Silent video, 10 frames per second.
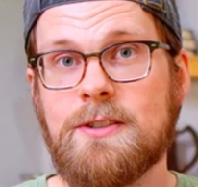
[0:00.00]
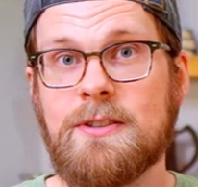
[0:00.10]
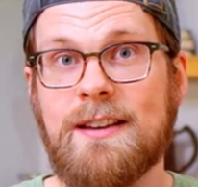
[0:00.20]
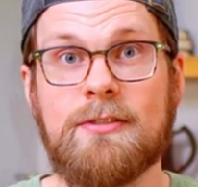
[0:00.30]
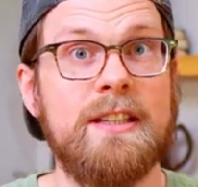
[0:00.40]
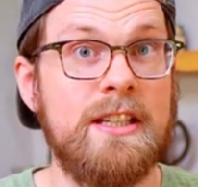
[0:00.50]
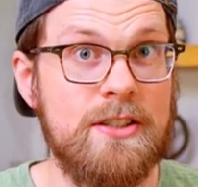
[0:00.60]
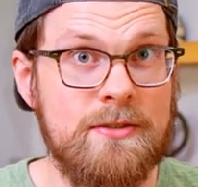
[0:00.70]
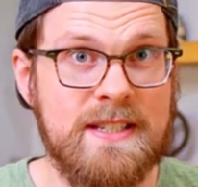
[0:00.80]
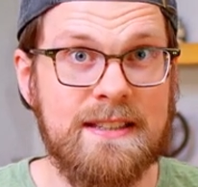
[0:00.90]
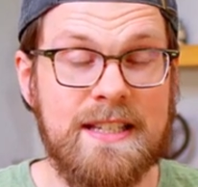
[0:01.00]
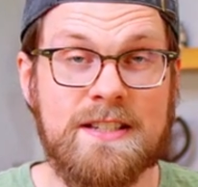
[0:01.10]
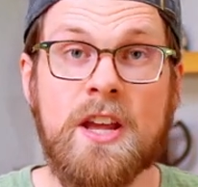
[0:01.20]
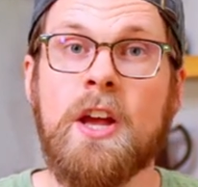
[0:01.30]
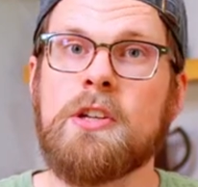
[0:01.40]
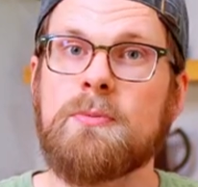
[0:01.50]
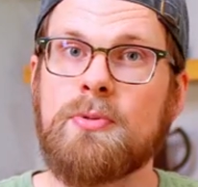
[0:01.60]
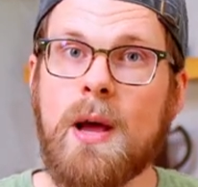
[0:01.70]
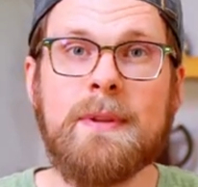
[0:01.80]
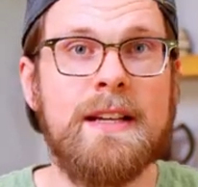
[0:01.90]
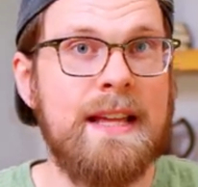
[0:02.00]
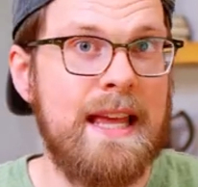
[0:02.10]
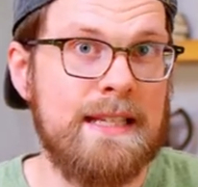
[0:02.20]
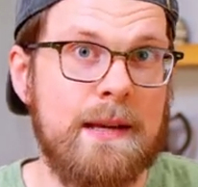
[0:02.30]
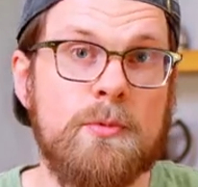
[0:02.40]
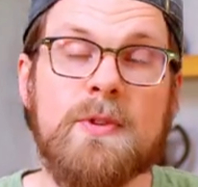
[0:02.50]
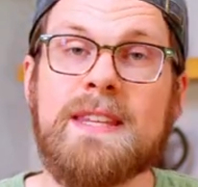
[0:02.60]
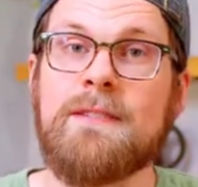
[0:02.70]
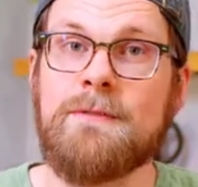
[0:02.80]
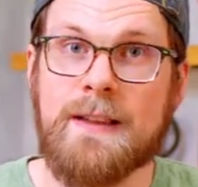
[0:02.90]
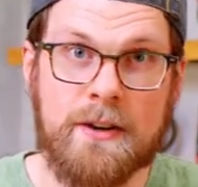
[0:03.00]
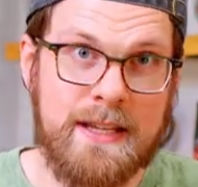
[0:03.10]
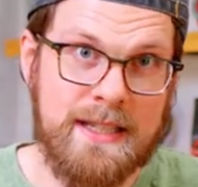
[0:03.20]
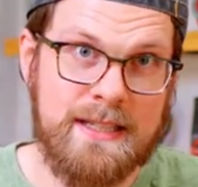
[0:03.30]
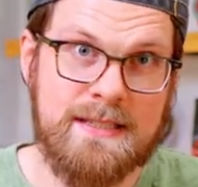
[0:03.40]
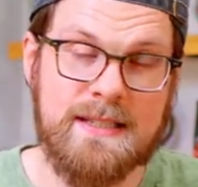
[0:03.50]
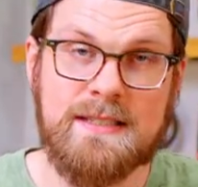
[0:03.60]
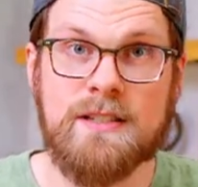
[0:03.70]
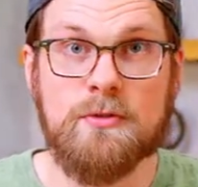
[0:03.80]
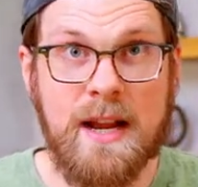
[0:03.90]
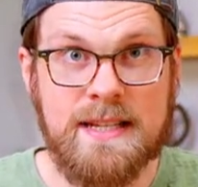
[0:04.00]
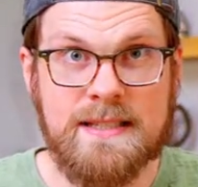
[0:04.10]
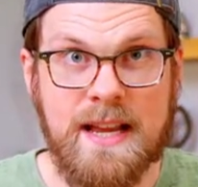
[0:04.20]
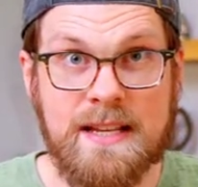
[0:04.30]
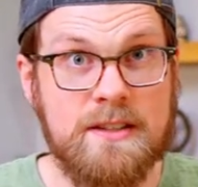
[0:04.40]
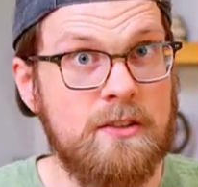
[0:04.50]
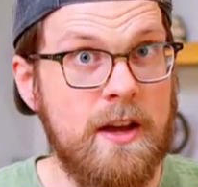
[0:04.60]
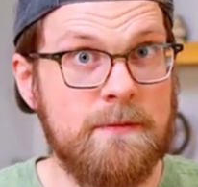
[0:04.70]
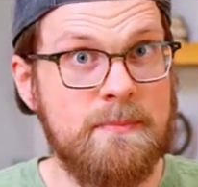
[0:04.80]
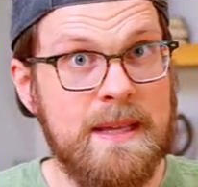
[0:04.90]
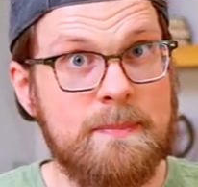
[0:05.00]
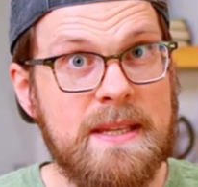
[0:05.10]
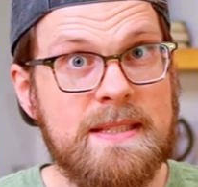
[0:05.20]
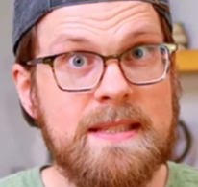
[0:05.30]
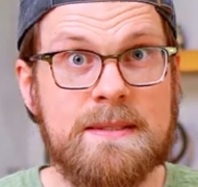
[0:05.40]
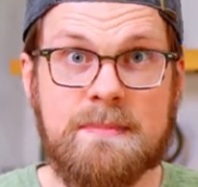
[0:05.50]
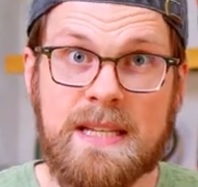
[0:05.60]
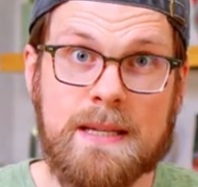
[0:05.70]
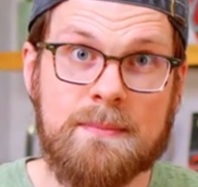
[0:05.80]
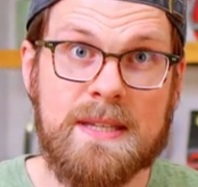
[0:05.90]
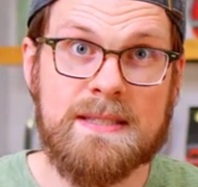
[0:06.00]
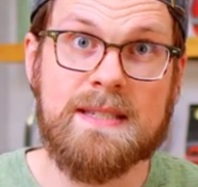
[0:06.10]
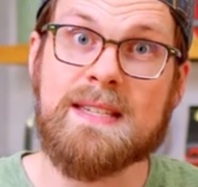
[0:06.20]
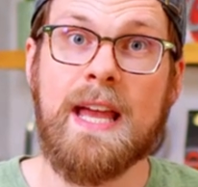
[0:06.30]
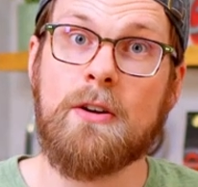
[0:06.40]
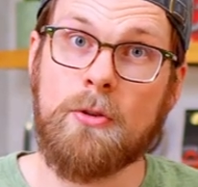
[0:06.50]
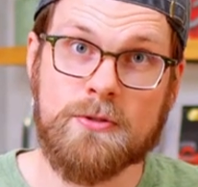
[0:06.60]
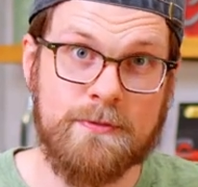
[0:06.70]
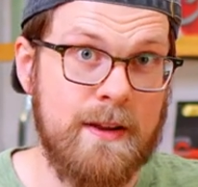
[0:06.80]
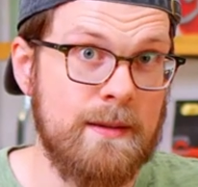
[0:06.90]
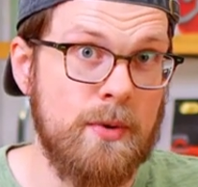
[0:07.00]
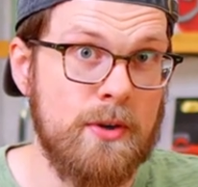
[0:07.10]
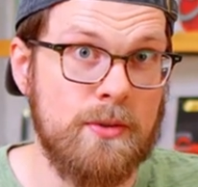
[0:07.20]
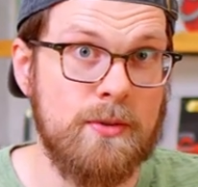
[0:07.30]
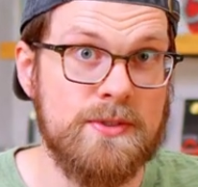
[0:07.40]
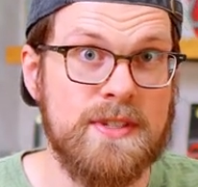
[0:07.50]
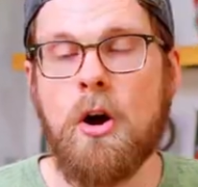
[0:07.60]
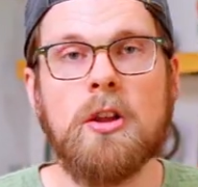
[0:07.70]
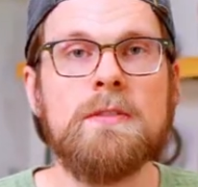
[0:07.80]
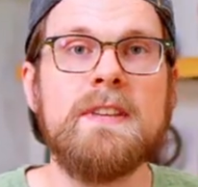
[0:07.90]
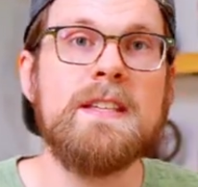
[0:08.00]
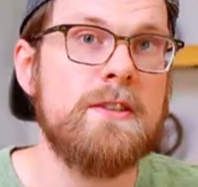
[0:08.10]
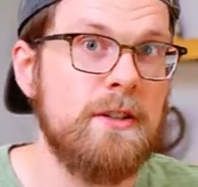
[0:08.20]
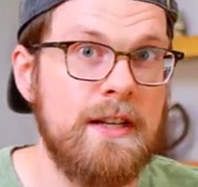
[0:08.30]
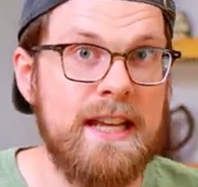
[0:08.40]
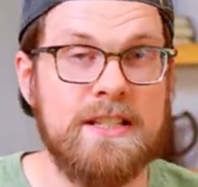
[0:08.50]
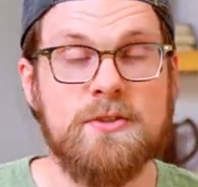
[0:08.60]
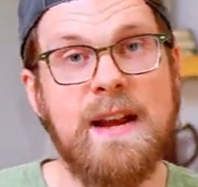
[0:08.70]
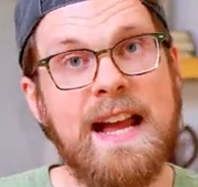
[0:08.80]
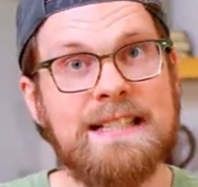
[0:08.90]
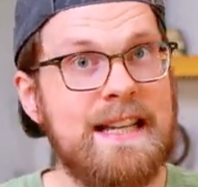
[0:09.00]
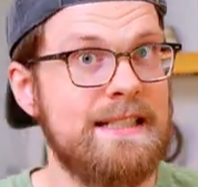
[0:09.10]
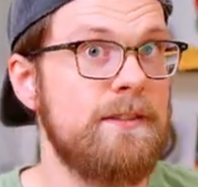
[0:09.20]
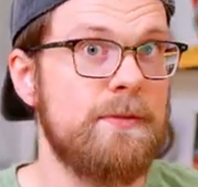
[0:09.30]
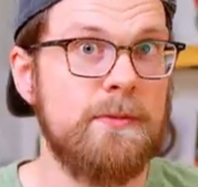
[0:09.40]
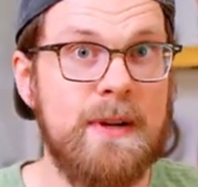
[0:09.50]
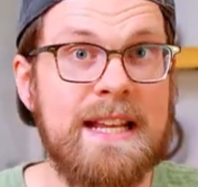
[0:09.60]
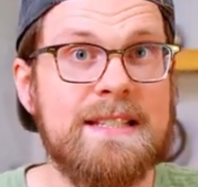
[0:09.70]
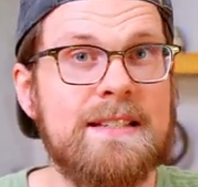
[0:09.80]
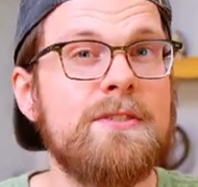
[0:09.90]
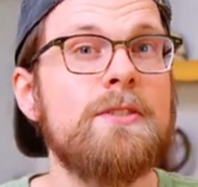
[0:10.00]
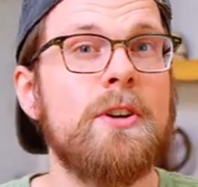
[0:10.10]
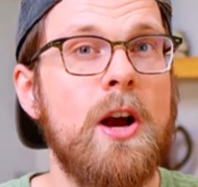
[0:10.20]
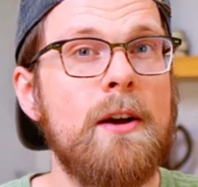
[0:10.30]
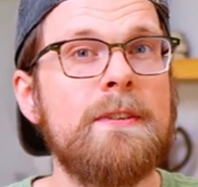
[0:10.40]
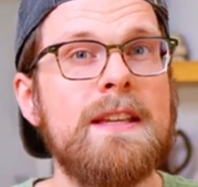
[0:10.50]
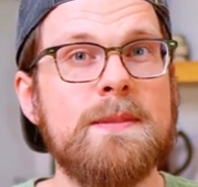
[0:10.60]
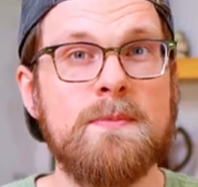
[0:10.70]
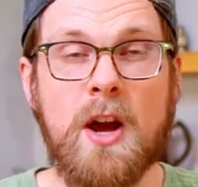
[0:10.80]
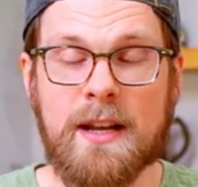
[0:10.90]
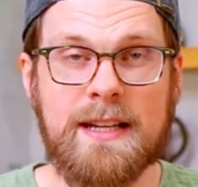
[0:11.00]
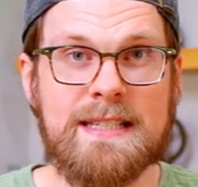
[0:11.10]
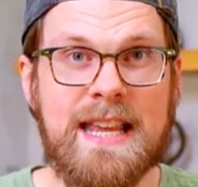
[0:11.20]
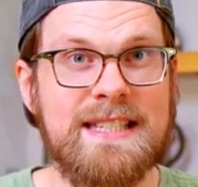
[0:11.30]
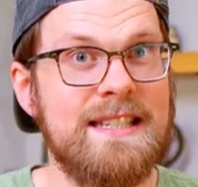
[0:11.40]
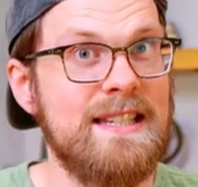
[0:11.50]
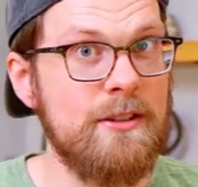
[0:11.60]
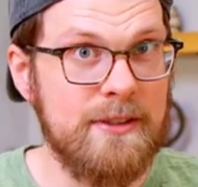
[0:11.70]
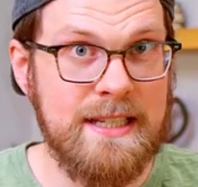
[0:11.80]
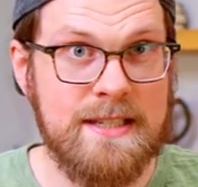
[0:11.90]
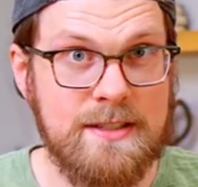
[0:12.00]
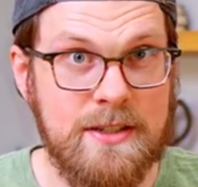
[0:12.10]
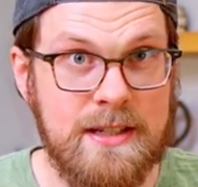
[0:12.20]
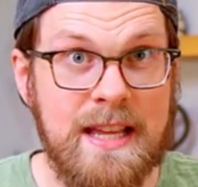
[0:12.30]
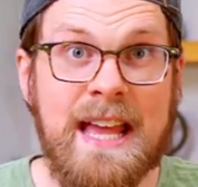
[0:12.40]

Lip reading: level in using these, you're probably going to end up with a very inconsistent grind size. A lot of big pieces, medium pieces, and ultrafine particles. All of these are going to extract at different rates, and so your coffee is not going to taste nearly as good